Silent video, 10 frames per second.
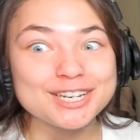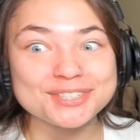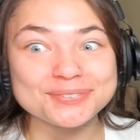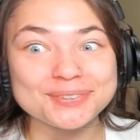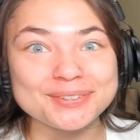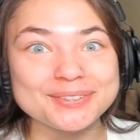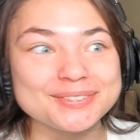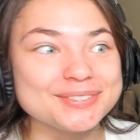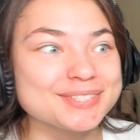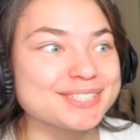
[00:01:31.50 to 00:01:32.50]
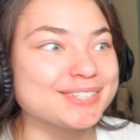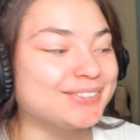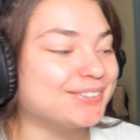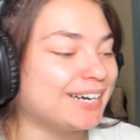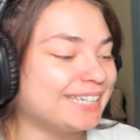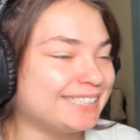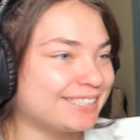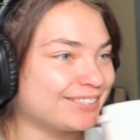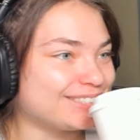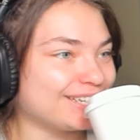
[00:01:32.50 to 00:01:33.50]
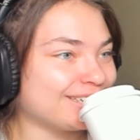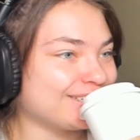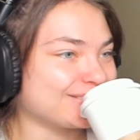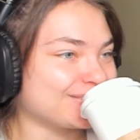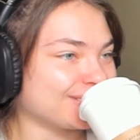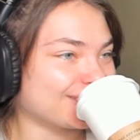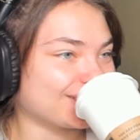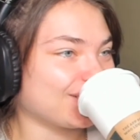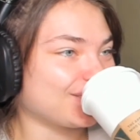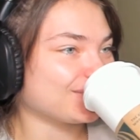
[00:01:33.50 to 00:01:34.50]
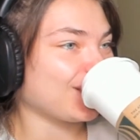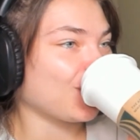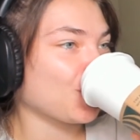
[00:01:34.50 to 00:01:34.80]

vegetables. Oh, I need a, I need a drink of coffee.